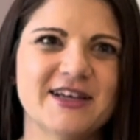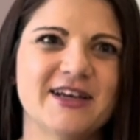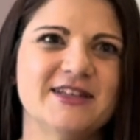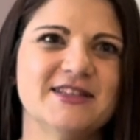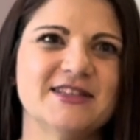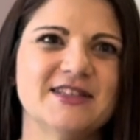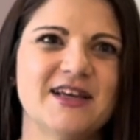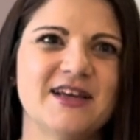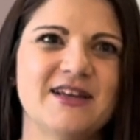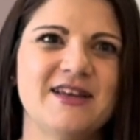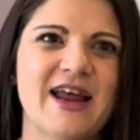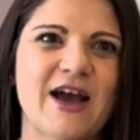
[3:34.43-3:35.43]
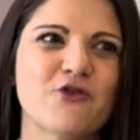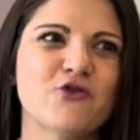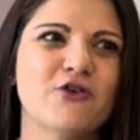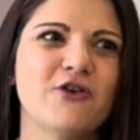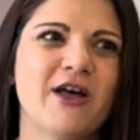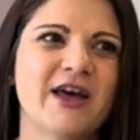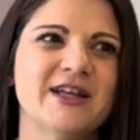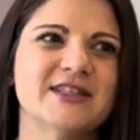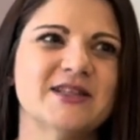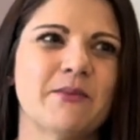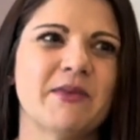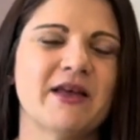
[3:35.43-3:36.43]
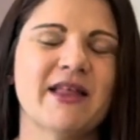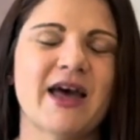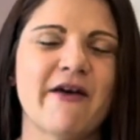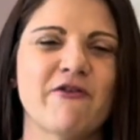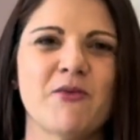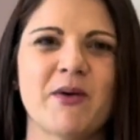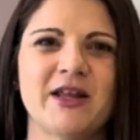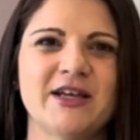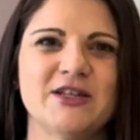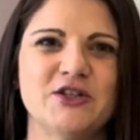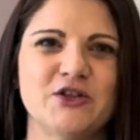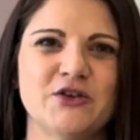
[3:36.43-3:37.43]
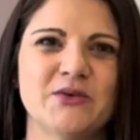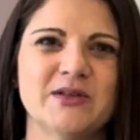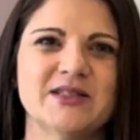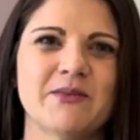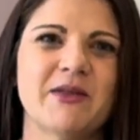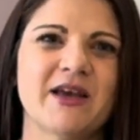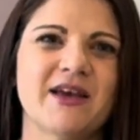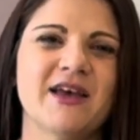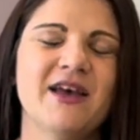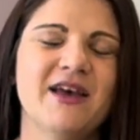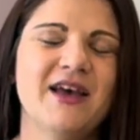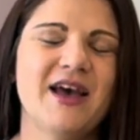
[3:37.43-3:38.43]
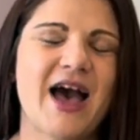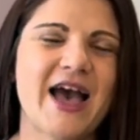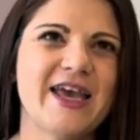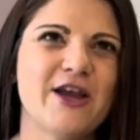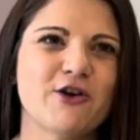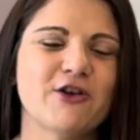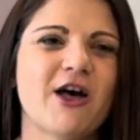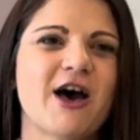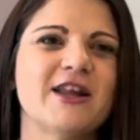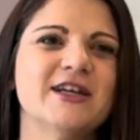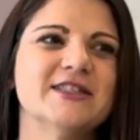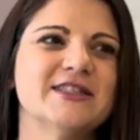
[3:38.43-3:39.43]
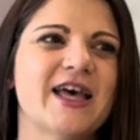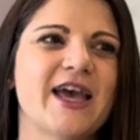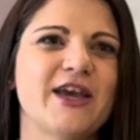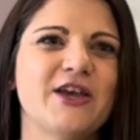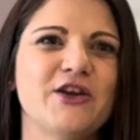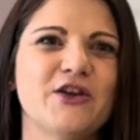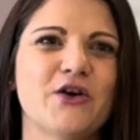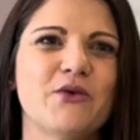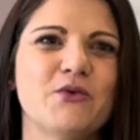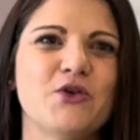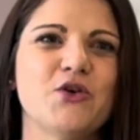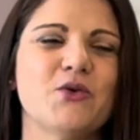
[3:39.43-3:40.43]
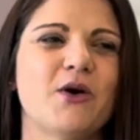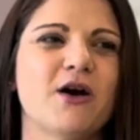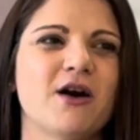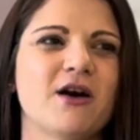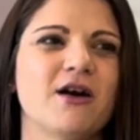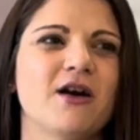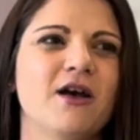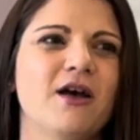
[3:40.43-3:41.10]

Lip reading: It's natural, and it's something that everybody can do. And something I hear a lot is you are,